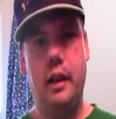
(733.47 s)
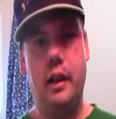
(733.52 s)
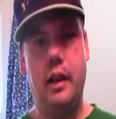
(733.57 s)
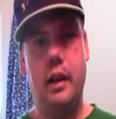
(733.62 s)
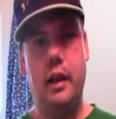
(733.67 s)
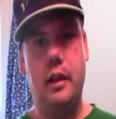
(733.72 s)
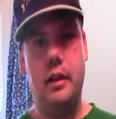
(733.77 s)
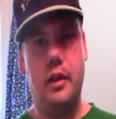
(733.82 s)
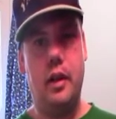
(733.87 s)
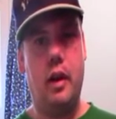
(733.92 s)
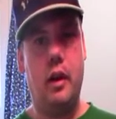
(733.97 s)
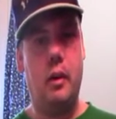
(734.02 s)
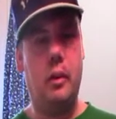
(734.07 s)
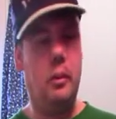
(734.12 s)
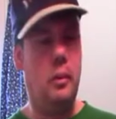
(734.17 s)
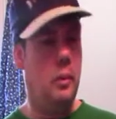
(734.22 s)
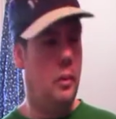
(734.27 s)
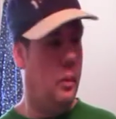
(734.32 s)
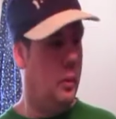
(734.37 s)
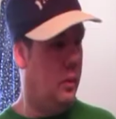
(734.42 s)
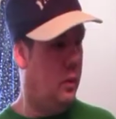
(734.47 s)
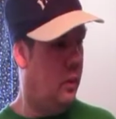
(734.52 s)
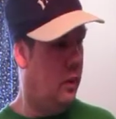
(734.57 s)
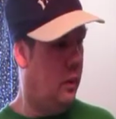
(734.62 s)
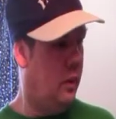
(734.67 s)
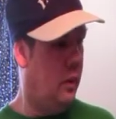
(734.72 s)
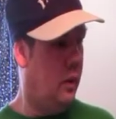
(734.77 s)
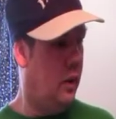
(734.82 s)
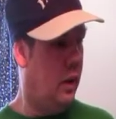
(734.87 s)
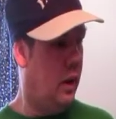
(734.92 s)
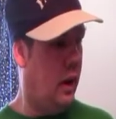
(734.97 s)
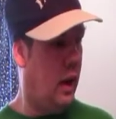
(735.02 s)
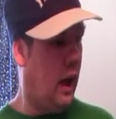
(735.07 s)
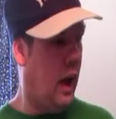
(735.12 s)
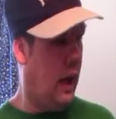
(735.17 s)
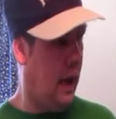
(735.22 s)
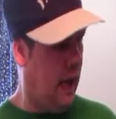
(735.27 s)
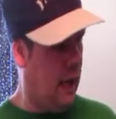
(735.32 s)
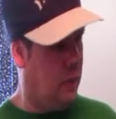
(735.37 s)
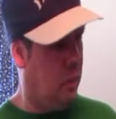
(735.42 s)
So
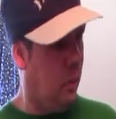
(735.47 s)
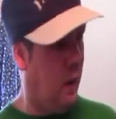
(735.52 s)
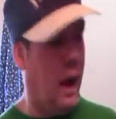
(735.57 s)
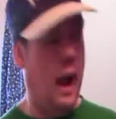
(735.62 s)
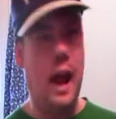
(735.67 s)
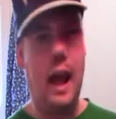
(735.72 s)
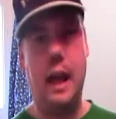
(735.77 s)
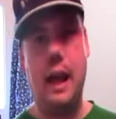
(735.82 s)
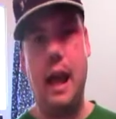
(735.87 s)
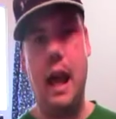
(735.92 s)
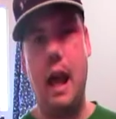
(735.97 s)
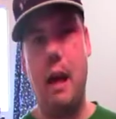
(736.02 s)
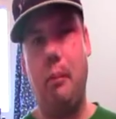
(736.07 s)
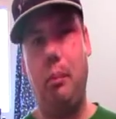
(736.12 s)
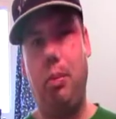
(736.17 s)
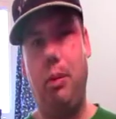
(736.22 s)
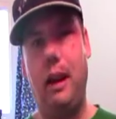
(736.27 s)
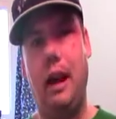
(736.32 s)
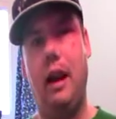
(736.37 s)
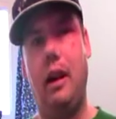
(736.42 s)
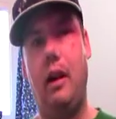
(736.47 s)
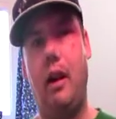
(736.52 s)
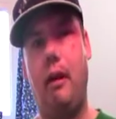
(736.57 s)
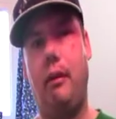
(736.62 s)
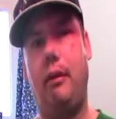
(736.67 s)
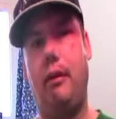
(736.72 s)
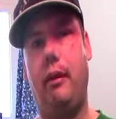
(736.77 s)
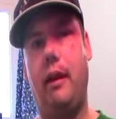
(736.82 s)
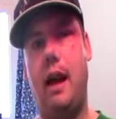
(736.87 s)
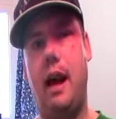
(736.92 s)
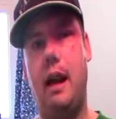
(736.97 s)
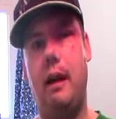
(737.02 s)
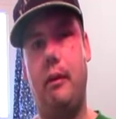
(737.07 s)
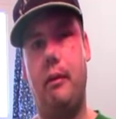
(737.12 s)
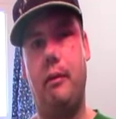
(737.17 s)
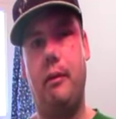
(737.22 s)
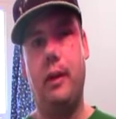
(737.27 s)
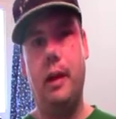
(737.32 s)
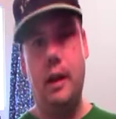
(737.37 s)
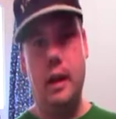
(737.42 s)
that's why I can't play an awful lot
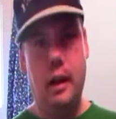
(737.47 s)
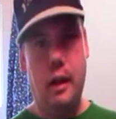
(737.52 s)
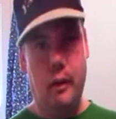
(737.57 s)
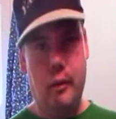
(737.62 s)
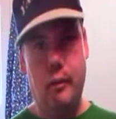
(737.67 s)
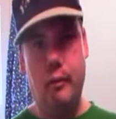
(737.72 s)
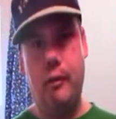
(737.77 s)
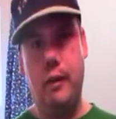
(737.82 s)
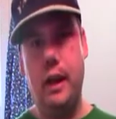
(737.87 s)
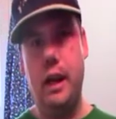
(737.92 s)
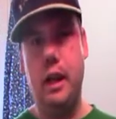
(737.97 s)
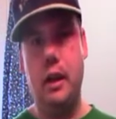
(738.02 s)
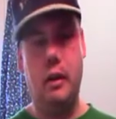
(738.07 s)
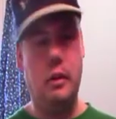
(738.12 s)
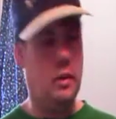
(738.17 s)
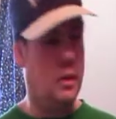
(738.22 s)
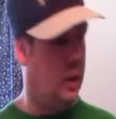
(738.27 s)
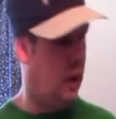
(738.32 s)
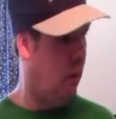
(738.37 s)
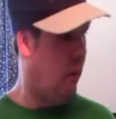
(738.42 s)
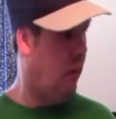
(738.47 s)
of video stuff